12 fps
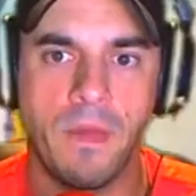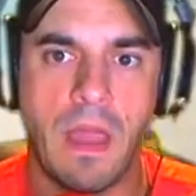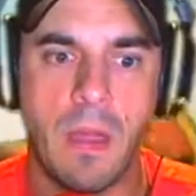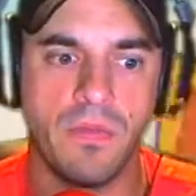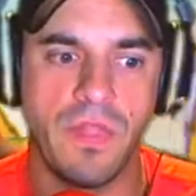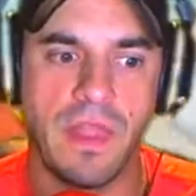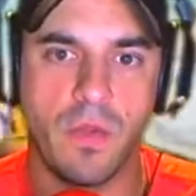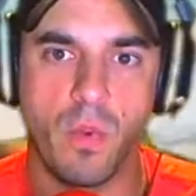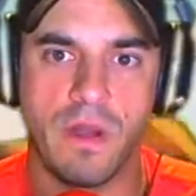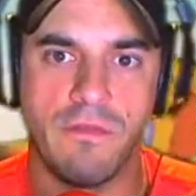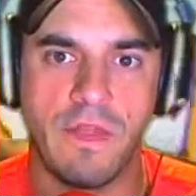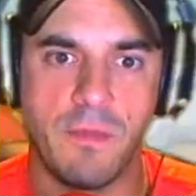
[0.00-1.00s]
I would like
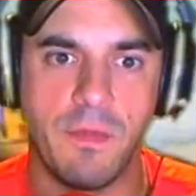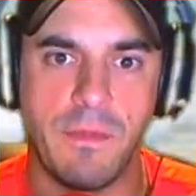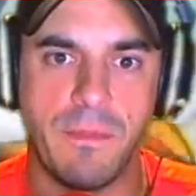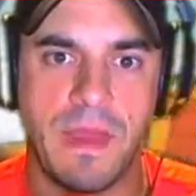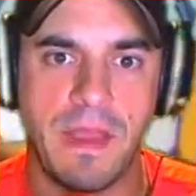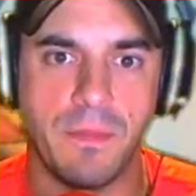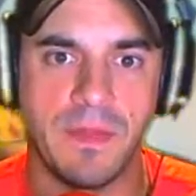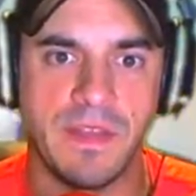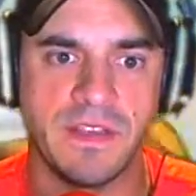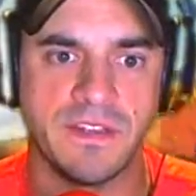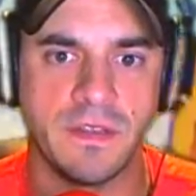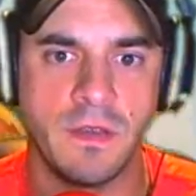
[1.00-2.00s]
one of them to be pink,
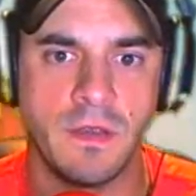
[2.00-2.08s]
please.